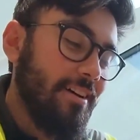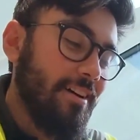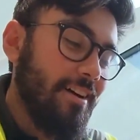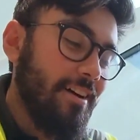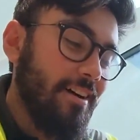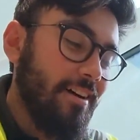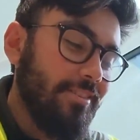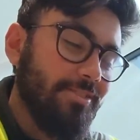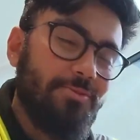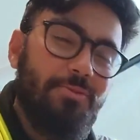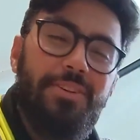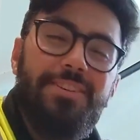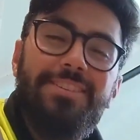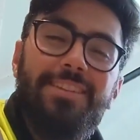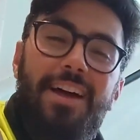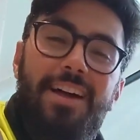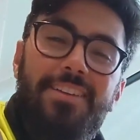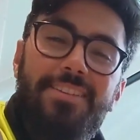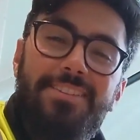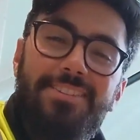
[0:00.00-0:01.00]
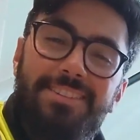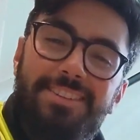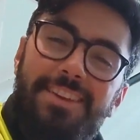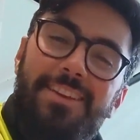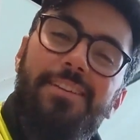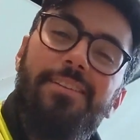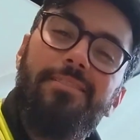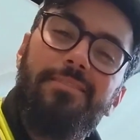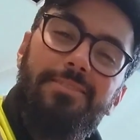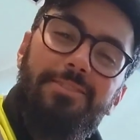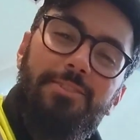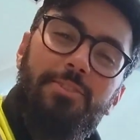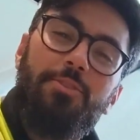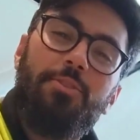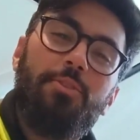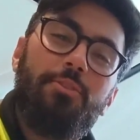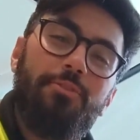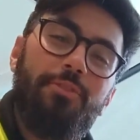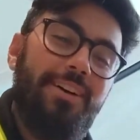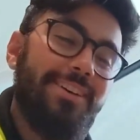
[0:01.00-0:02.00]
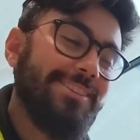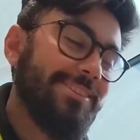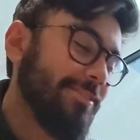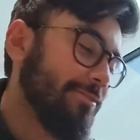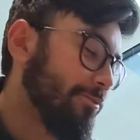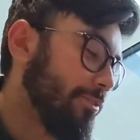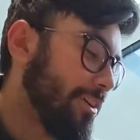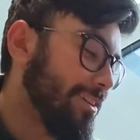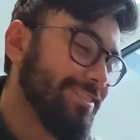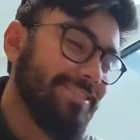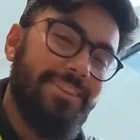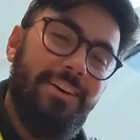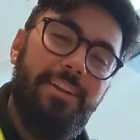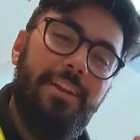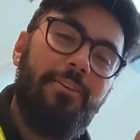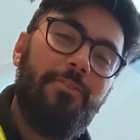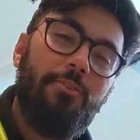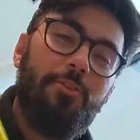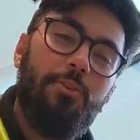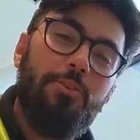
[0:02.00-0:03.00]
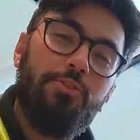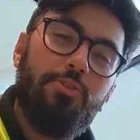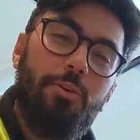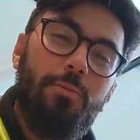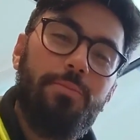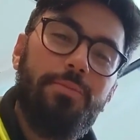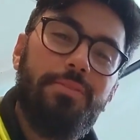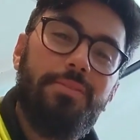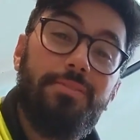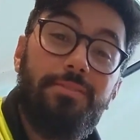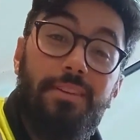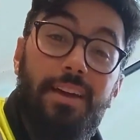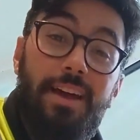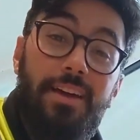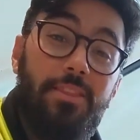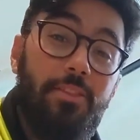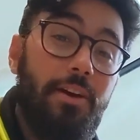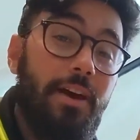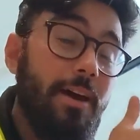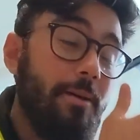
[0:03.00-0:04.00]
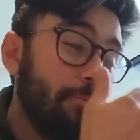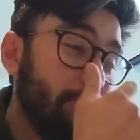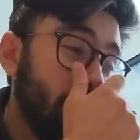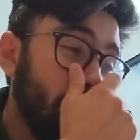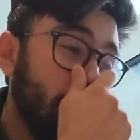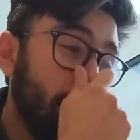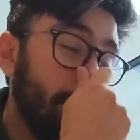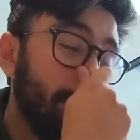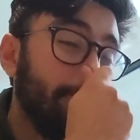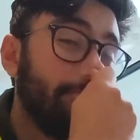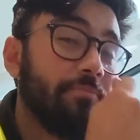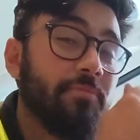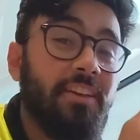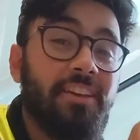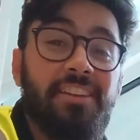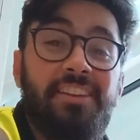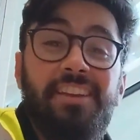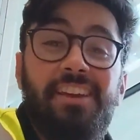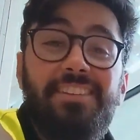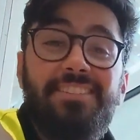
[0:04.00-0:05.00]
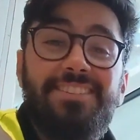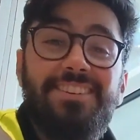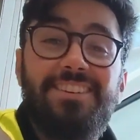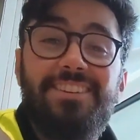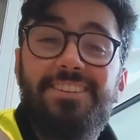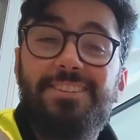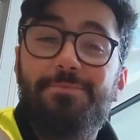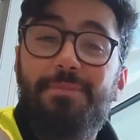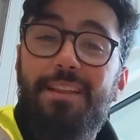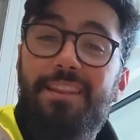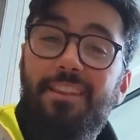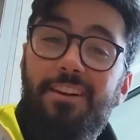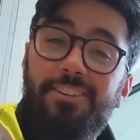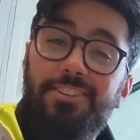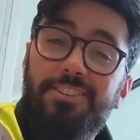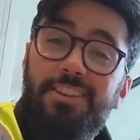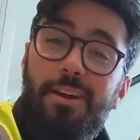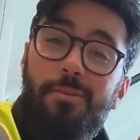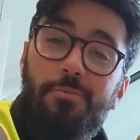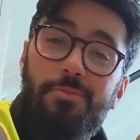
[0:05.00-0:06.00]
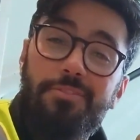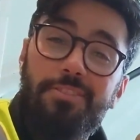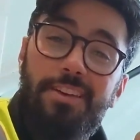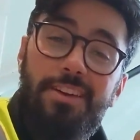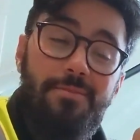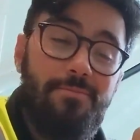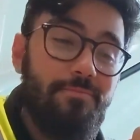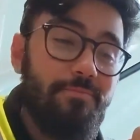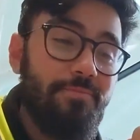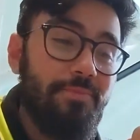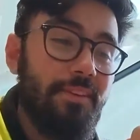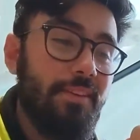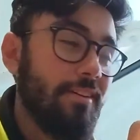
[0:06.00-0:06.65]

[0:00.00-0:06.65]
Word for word: Uh, it's always nice seeing university friends that now got jobs at the airport, and you get to spend lunchtime with them,